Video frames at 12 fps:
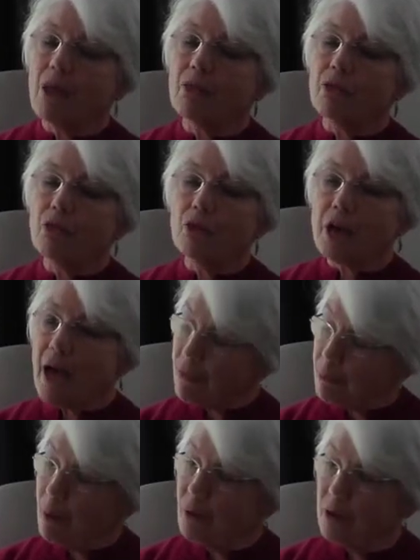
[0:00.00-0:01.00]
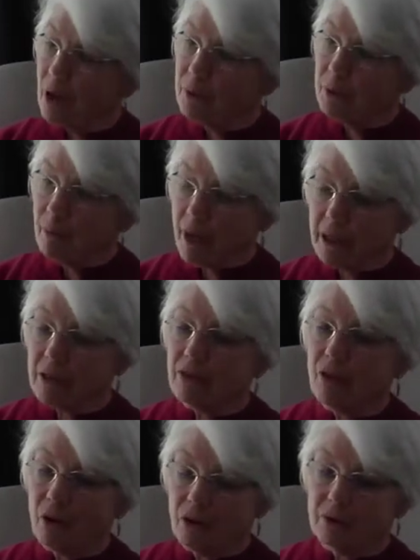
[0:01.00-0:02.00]
The other point I would make,
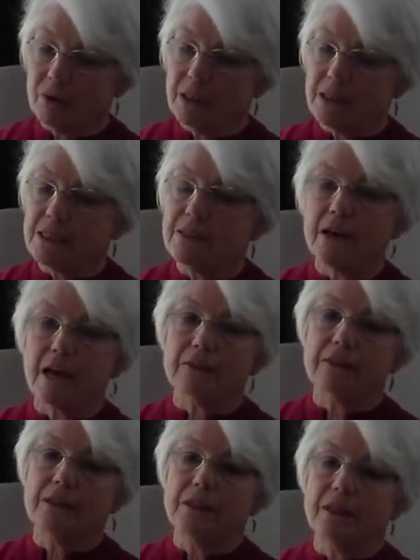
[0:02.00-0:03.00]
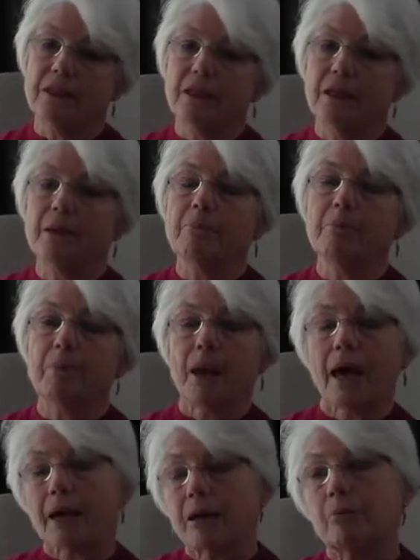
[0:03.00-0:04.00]
though, is that the
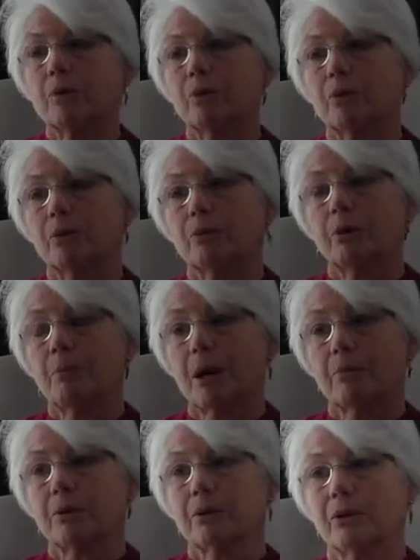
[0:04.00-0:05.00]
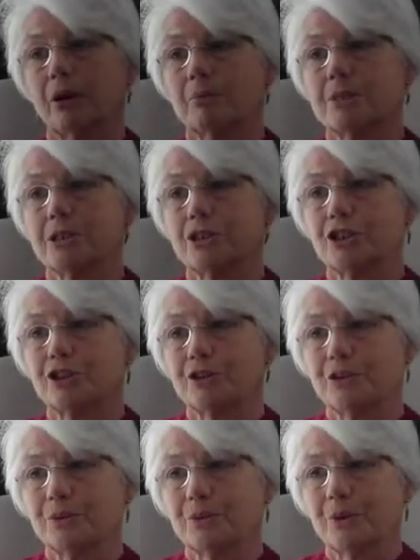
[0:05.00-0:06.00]
implacable Republican opposition
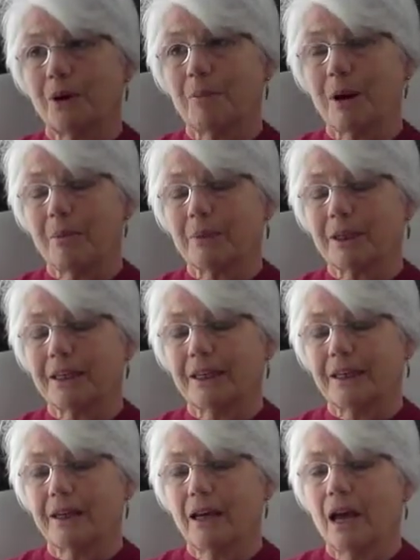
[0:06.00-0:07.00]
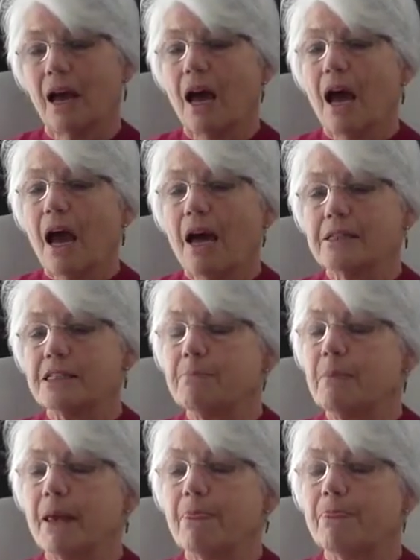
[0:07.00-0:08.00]
to Obamacare has
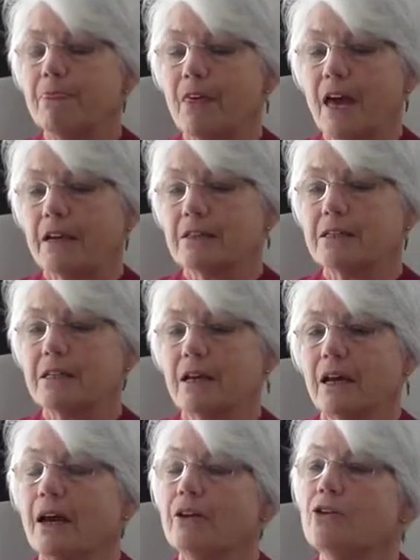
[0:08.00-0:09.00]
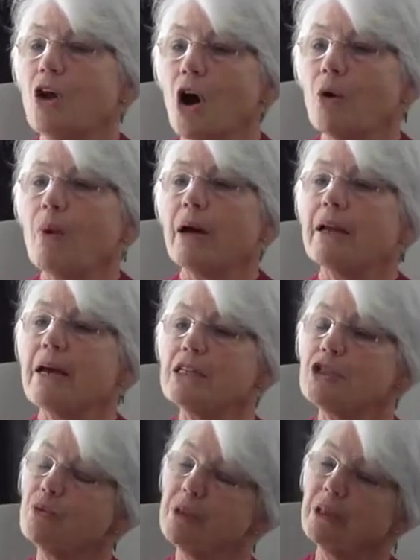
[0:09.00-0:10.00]
meant that no one
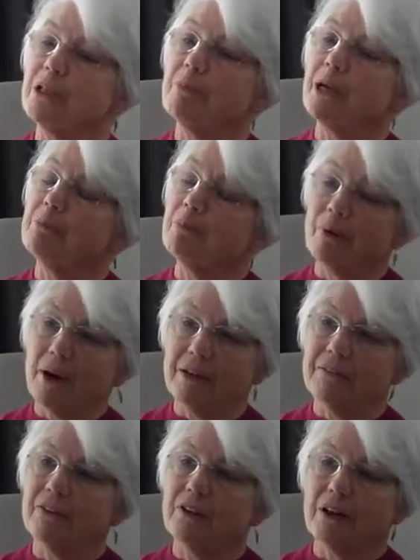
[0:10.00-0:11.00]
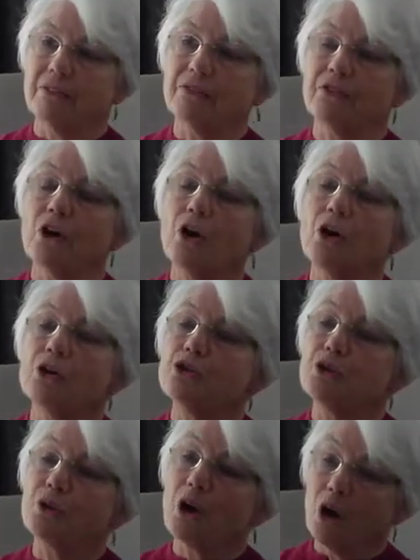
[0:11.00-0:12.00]
has really been brave enough
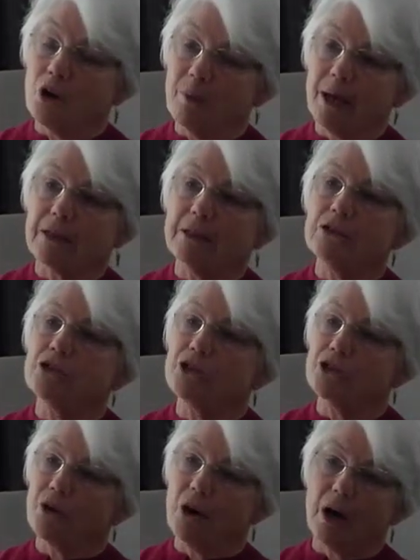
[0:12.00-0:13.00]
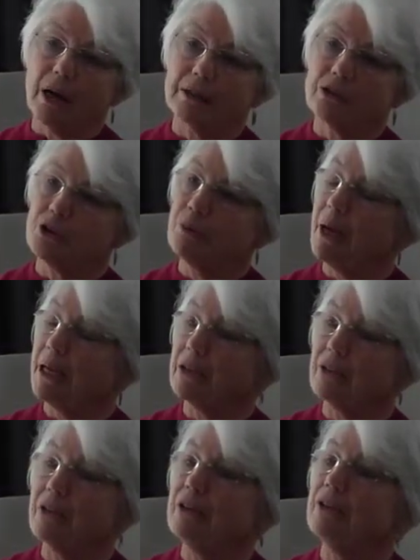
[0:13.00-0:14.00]
to go back in to try to make the